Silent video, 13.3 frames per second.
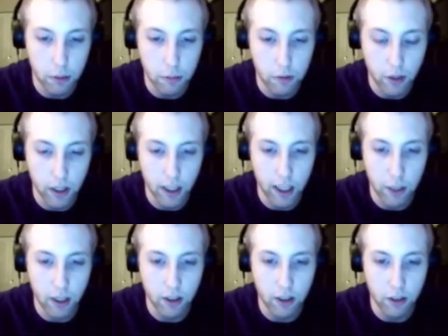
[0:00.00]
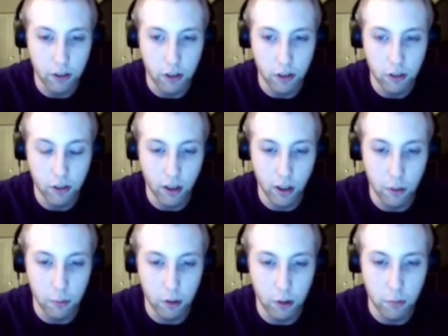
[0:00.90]
aim at a distance
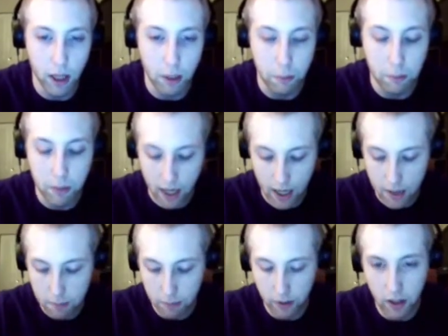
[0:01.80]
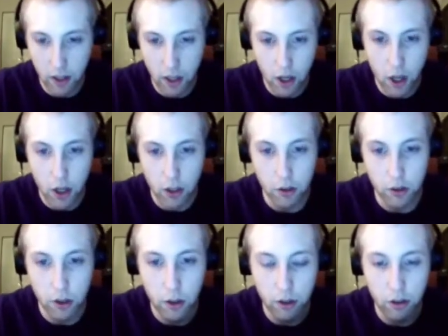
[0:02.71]
and pull up my map, you'll
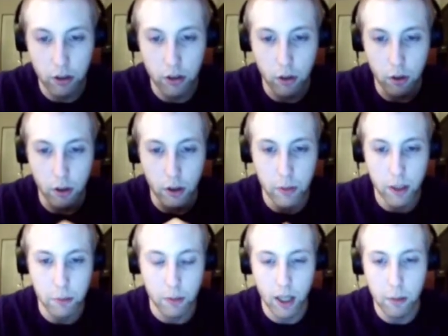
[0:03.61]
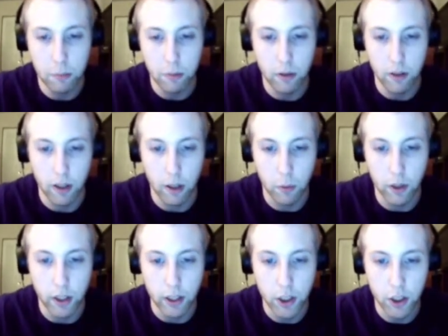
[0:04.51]
notice on the minimap that
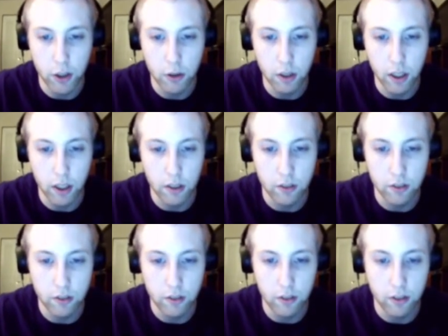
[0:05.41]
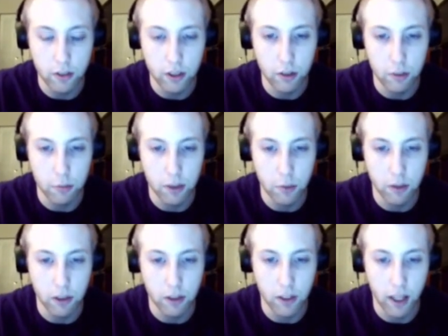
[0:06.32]
when I shoot, and see here's me with
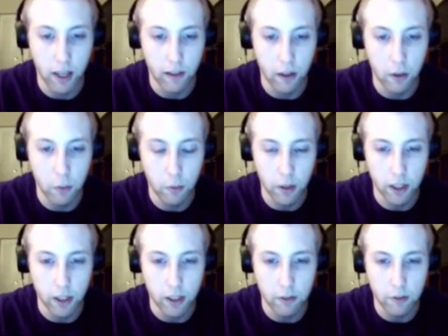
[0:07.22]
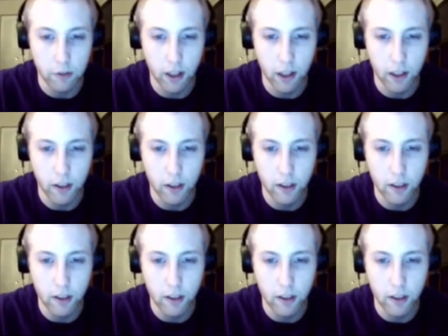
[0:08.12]
the little arrow, when I fire,